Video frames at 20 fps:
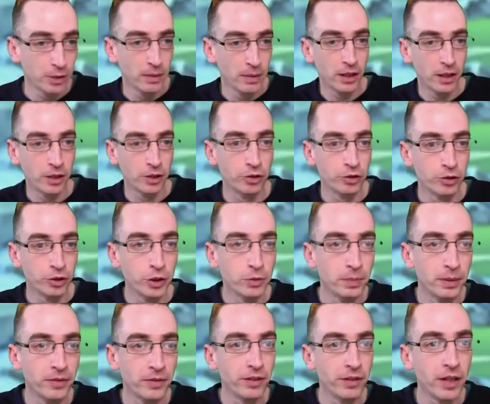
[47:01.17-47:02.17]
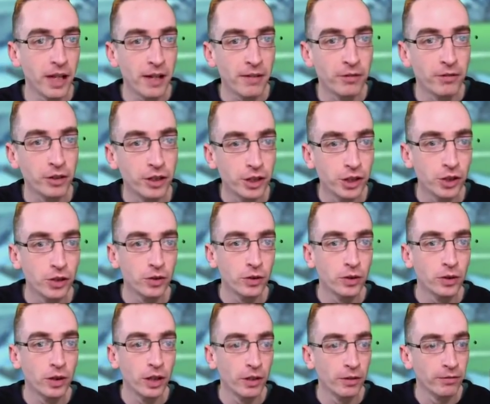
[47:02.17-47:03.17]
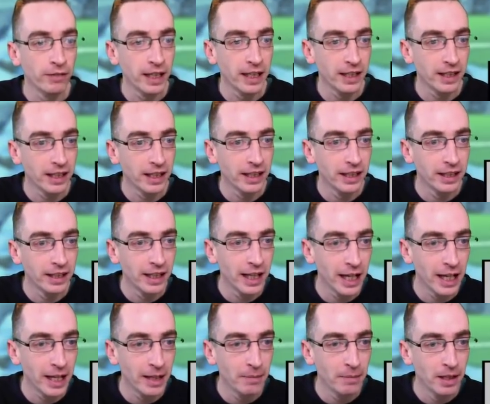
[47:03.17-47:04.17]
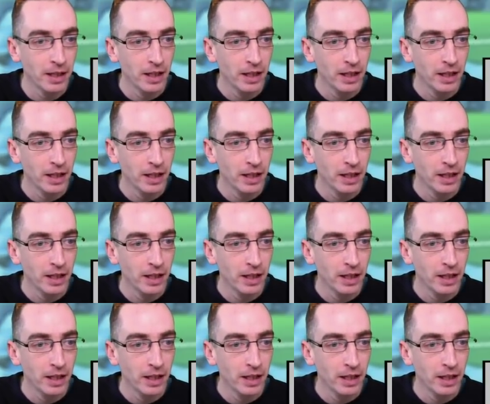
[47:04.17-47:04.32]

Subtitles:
!group. If you're ever unsure of anything in the game,